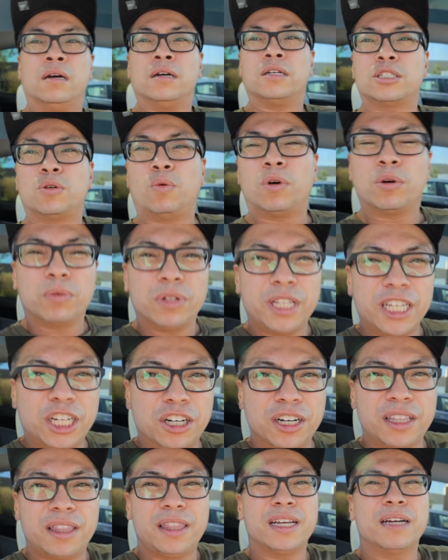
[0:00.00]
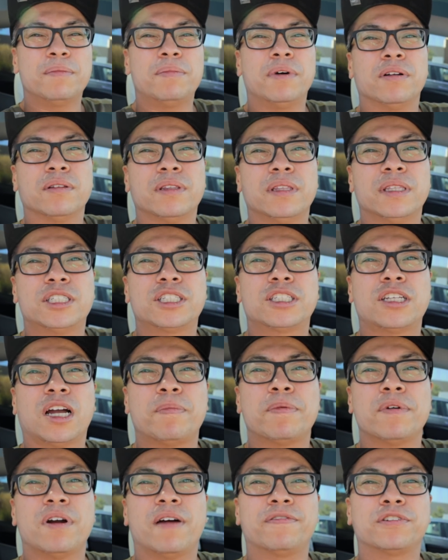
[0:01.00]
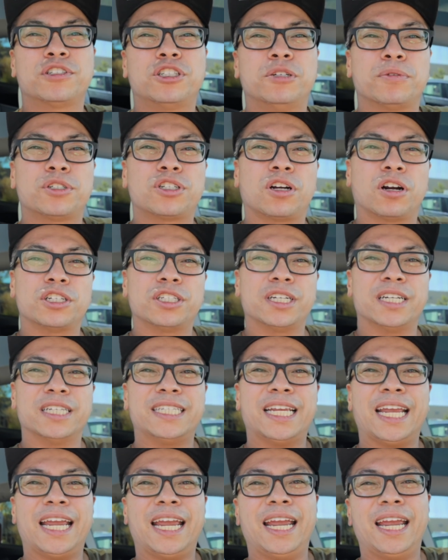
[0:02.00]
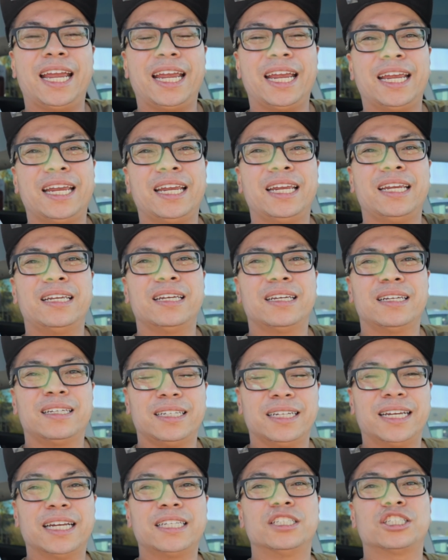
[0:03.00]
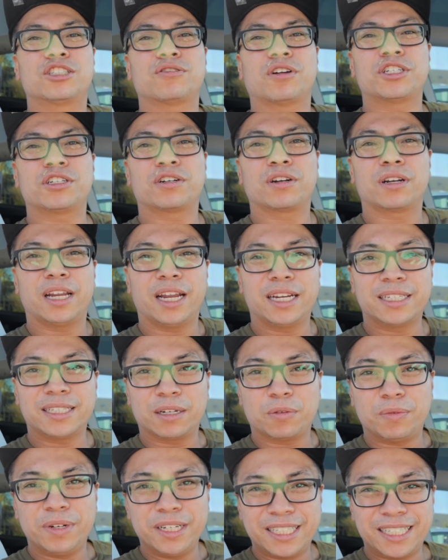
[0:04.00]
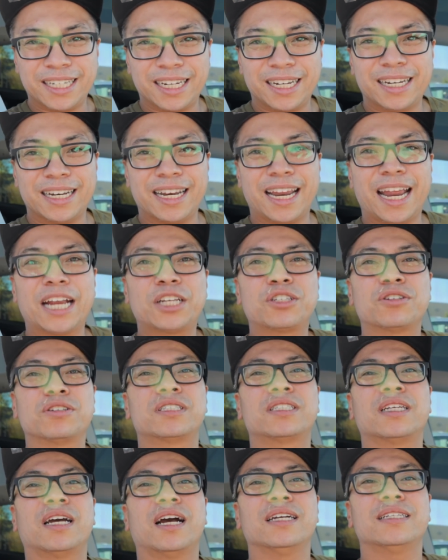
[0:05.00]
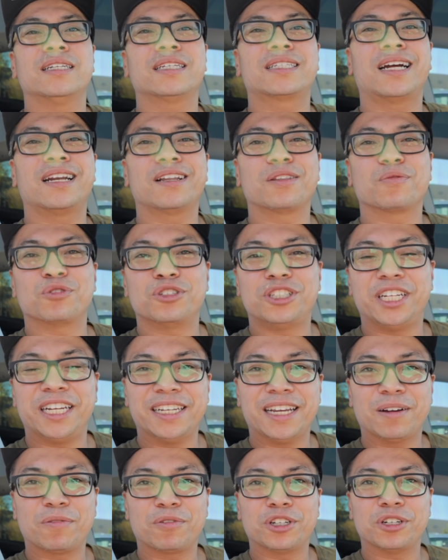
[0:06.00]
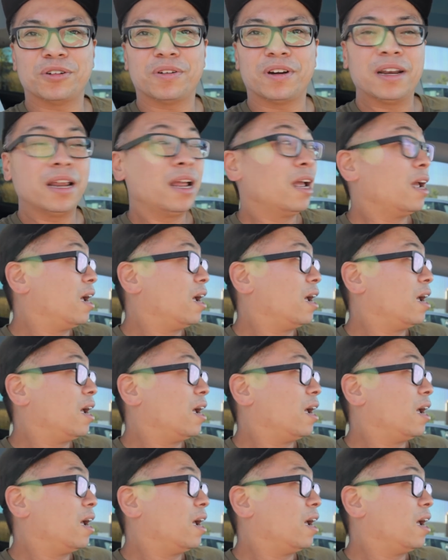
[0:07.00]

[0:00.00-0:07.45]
So one really good thing about stopping off for supercharging is A, you get to stretch out our legs like we did and exercise. That's kind of the routine that we're doing.